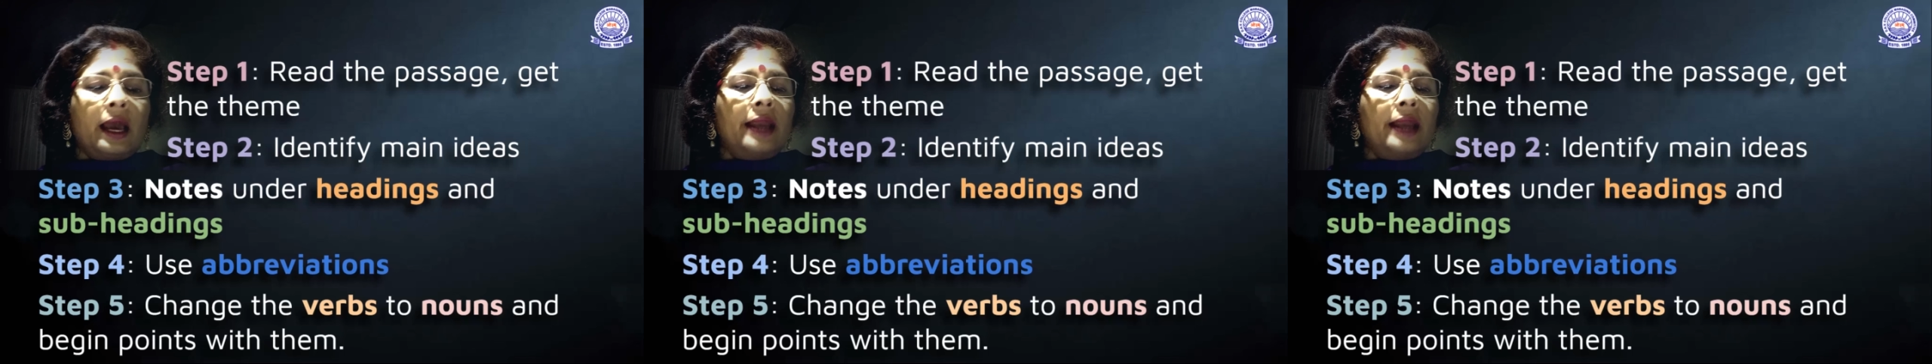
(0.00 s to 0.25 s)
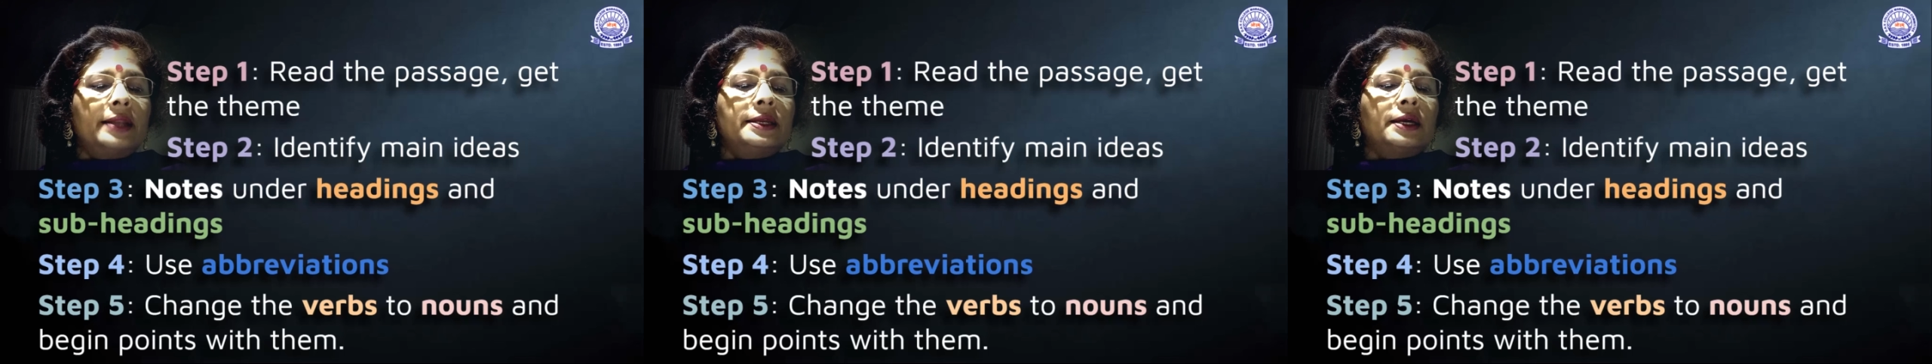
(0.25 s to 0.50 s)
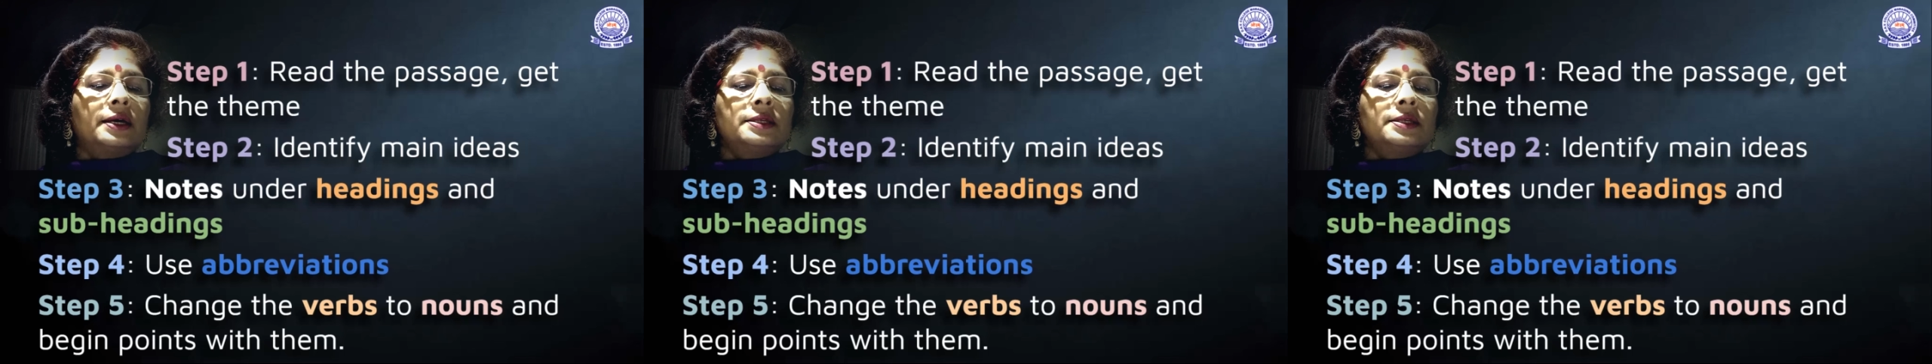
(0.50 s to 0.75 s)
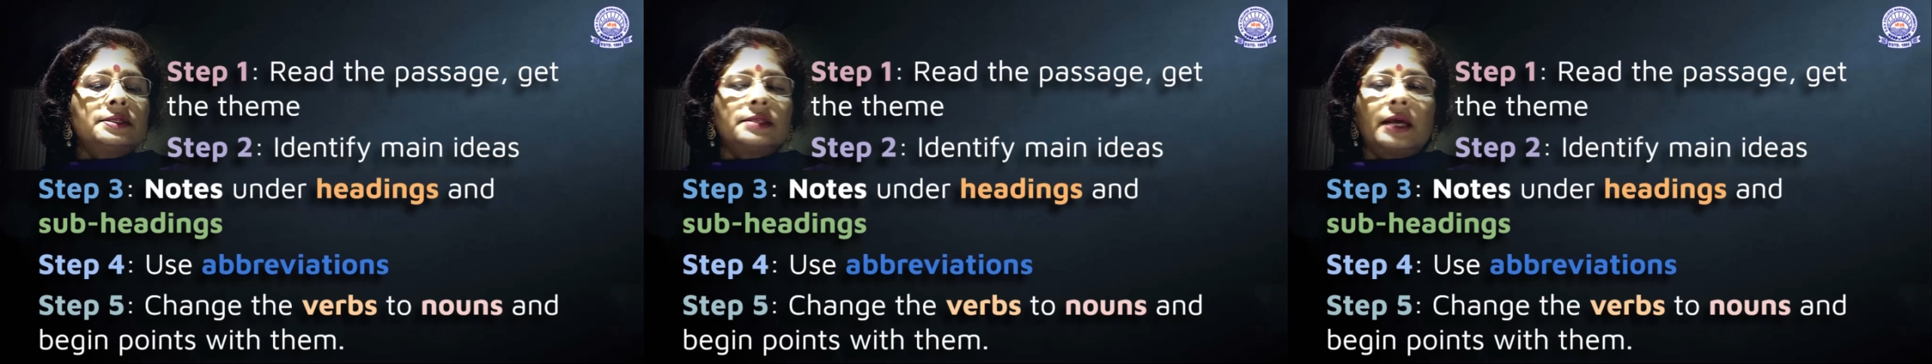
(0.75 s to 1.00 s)

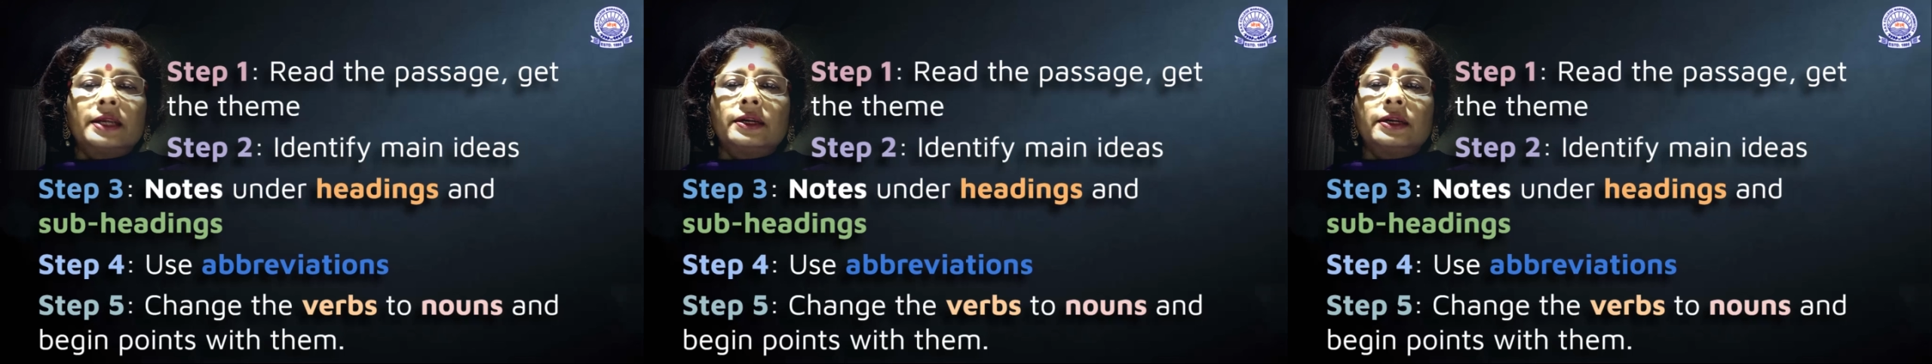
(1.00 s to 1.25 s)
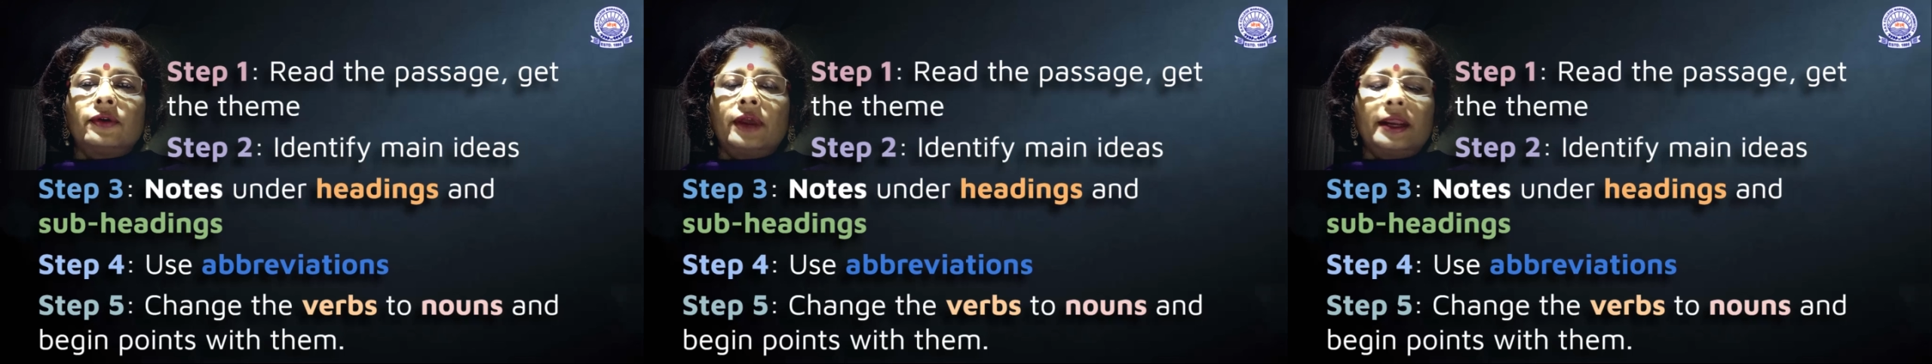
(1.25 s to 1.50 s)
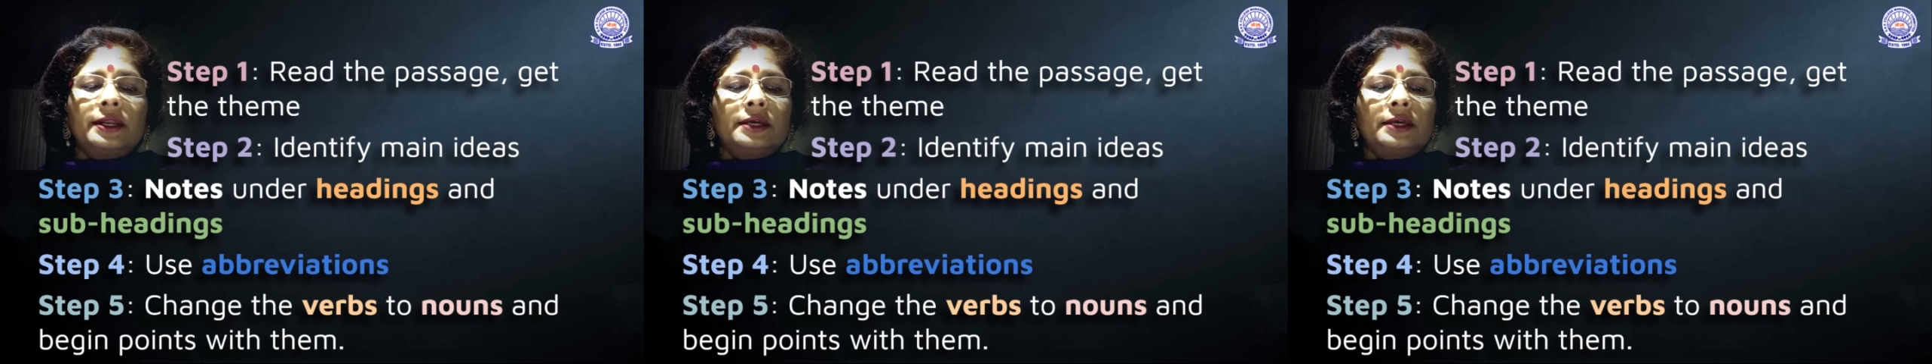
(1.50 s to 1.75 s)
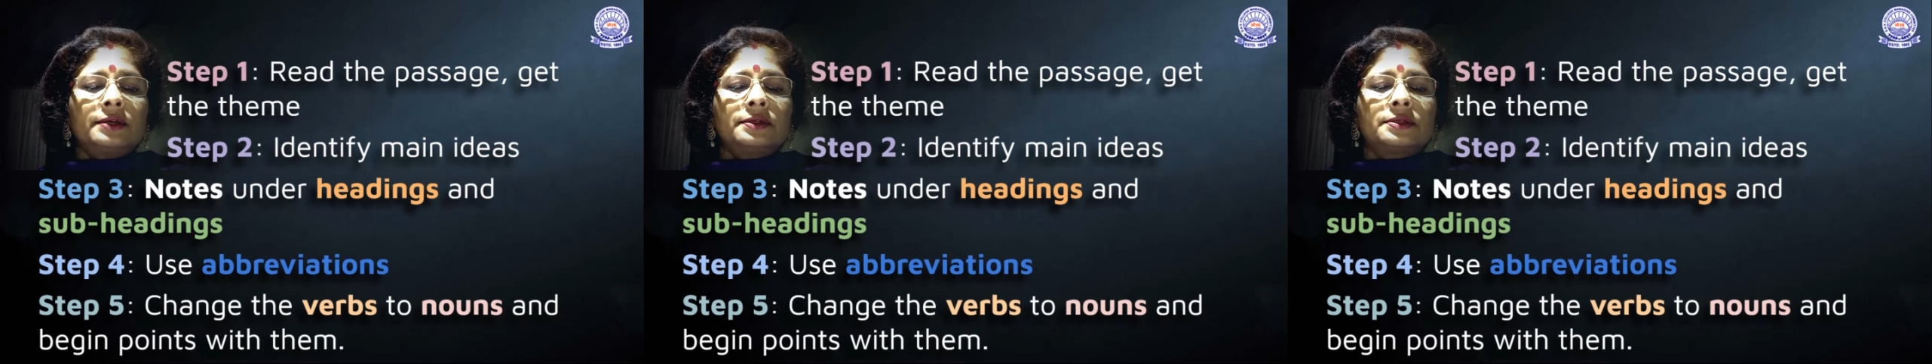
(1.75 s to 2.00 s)
ideas under
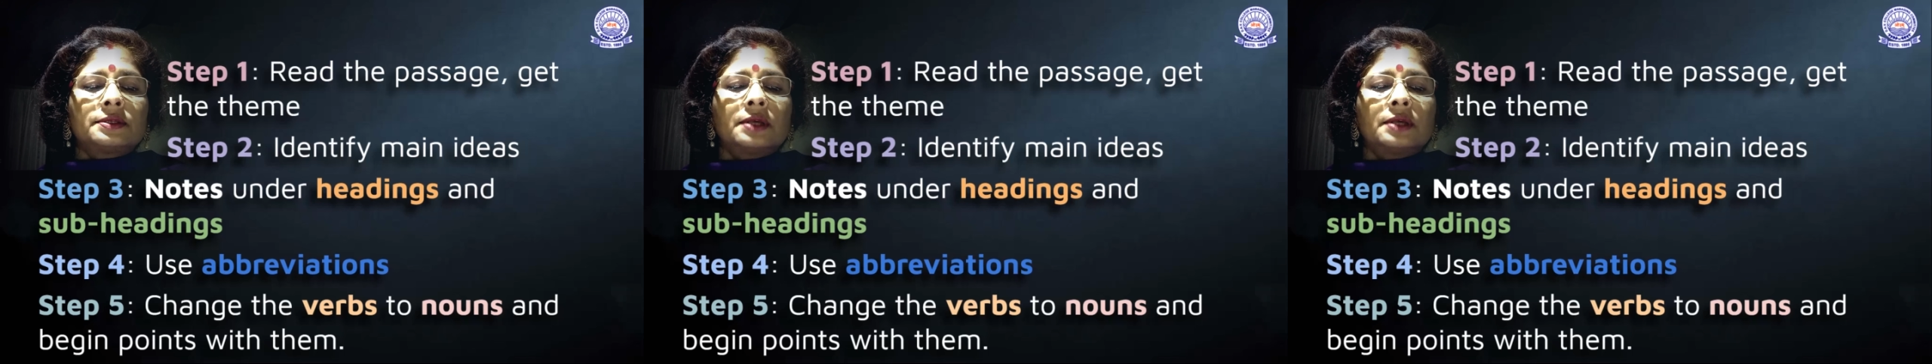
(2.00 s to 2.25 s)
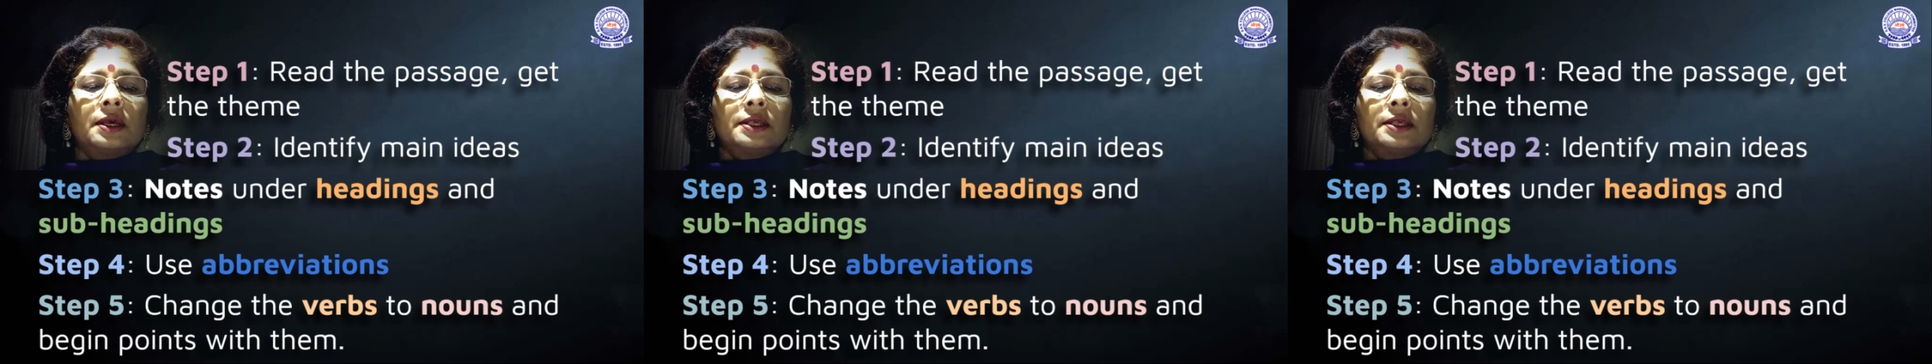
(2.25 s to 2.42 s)
headings,